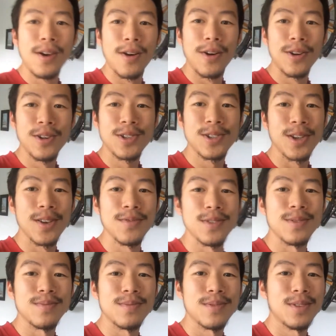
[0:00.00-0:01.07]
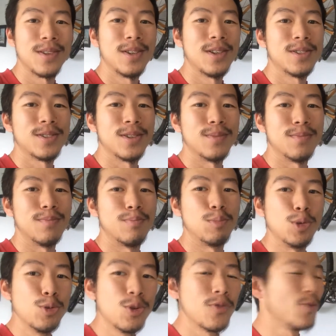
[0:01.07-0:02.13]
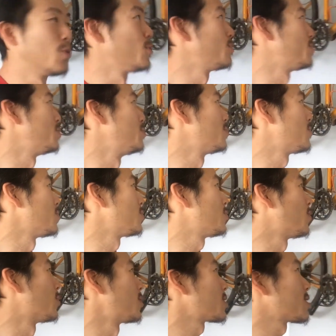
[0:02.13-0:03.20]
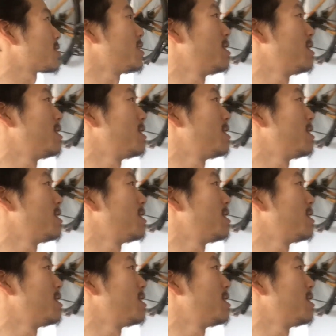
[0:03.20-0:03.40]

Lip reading: R7. It's a beautiful, beautiful fork.